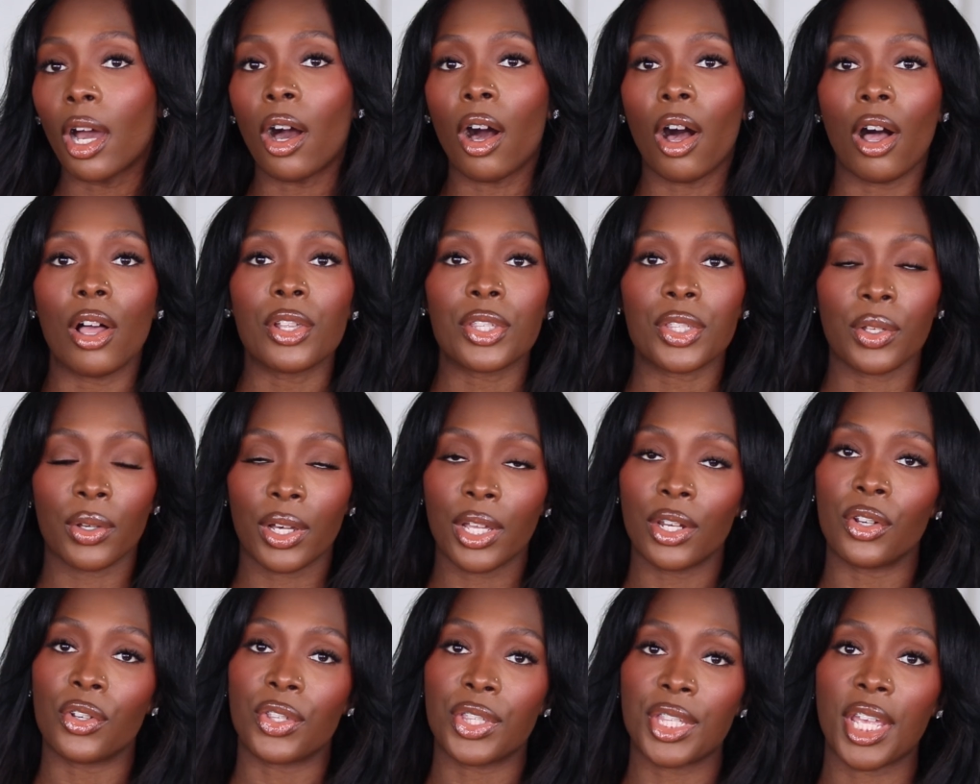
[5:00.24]
I also
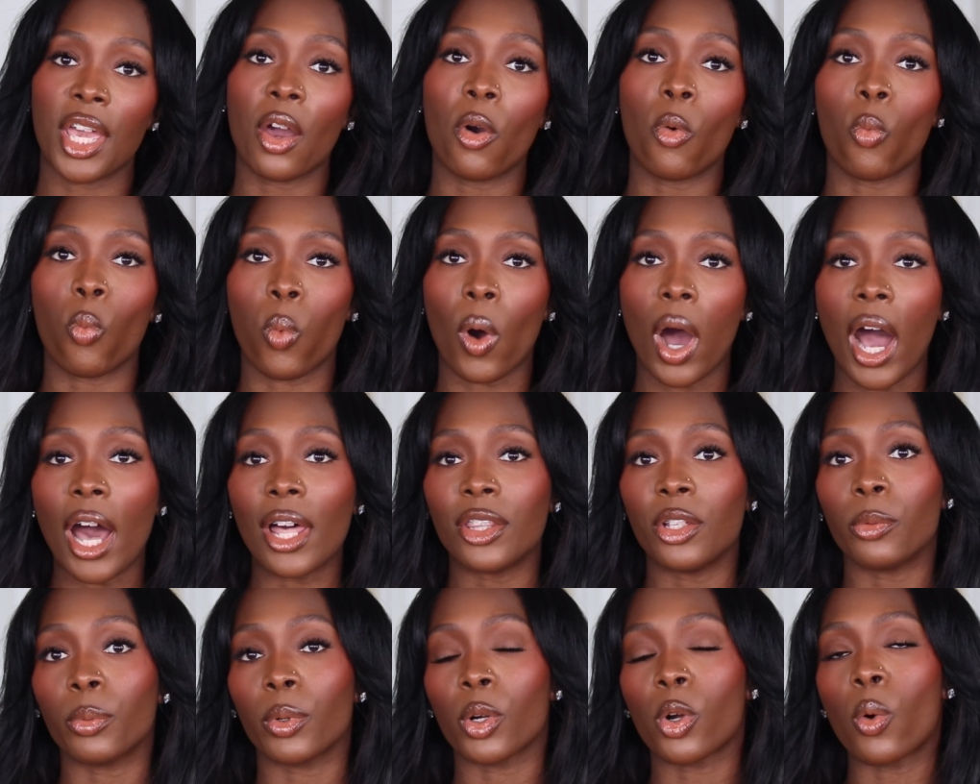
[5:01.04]
understand
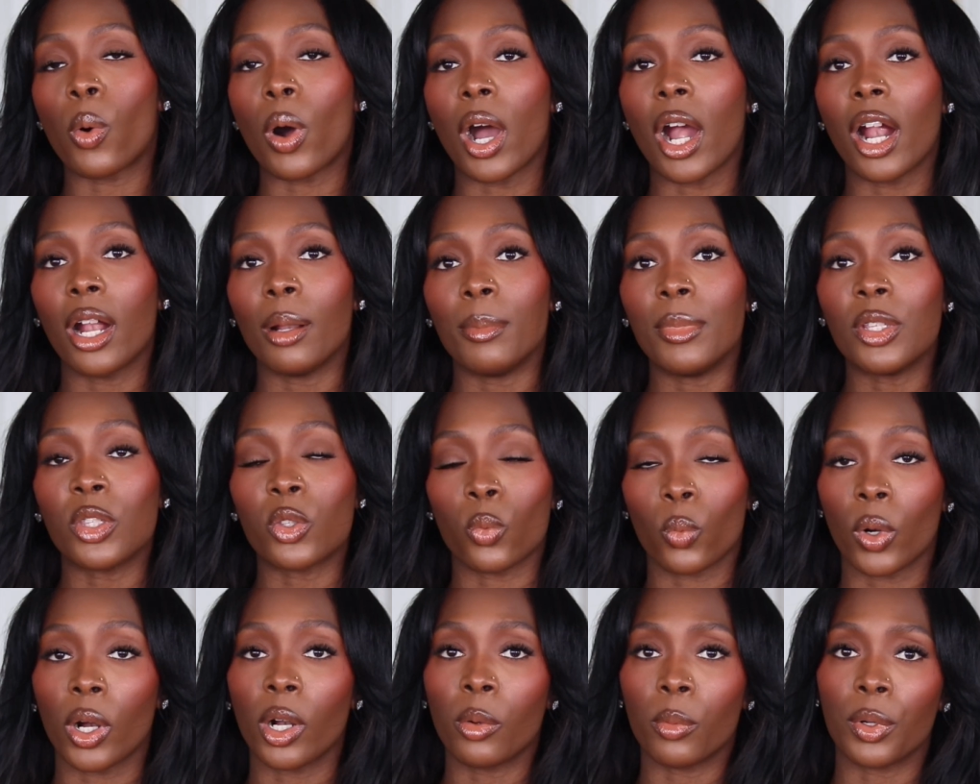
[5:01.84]
why the
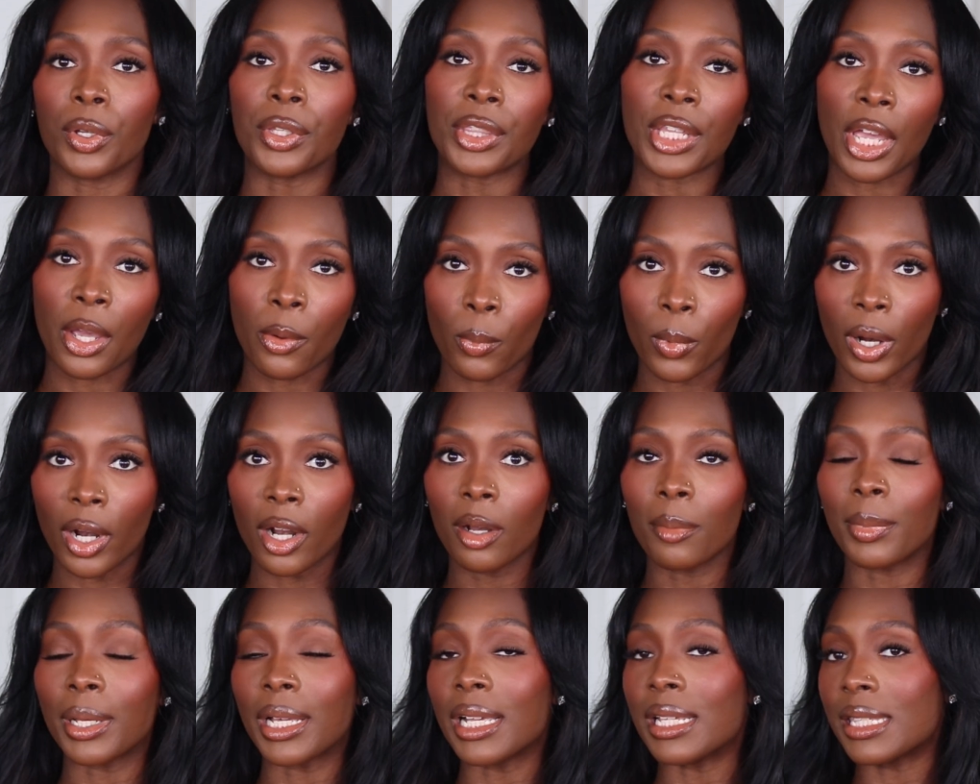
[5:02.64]
requirements were what they
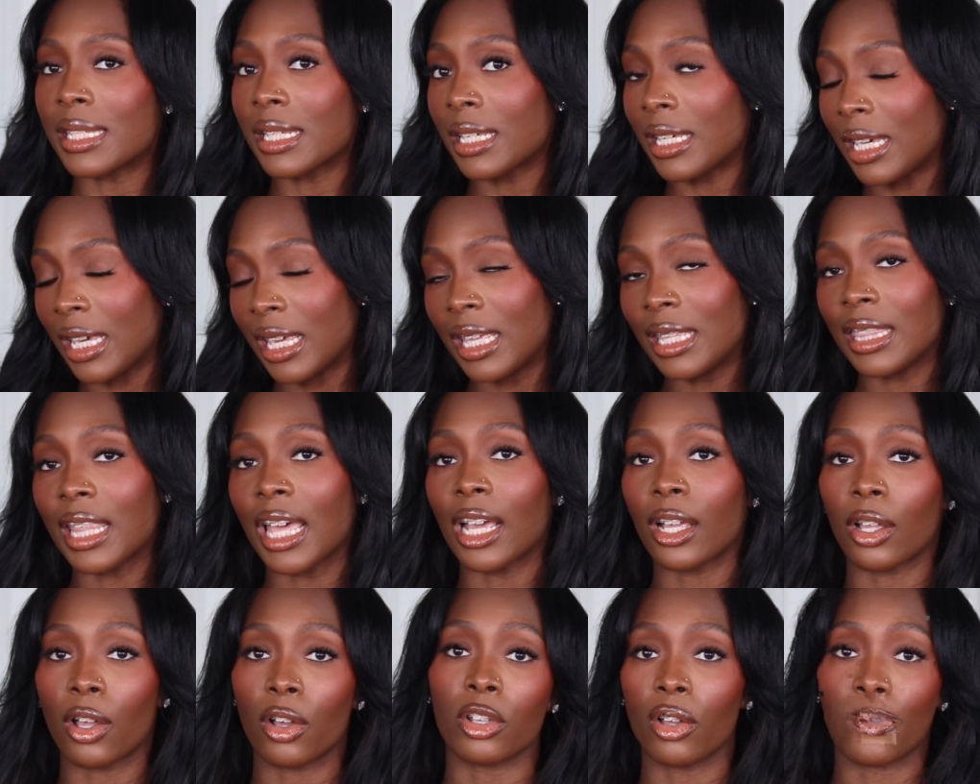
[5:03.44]
were because, again,
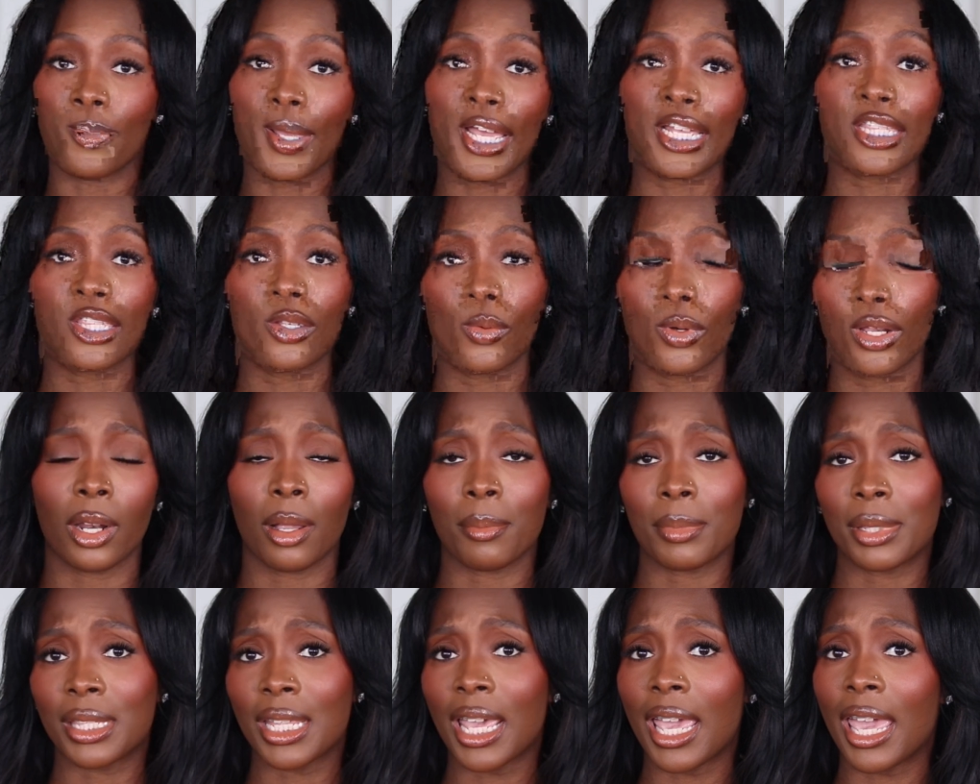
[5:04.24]
that goes back to what
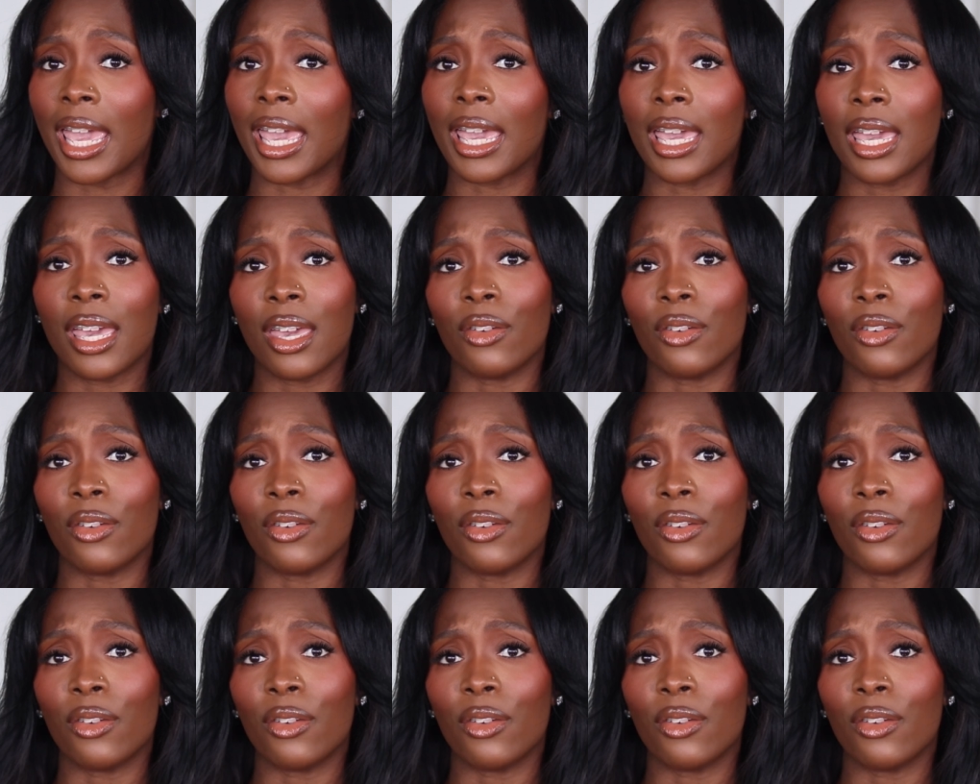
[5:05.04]
I'm saying.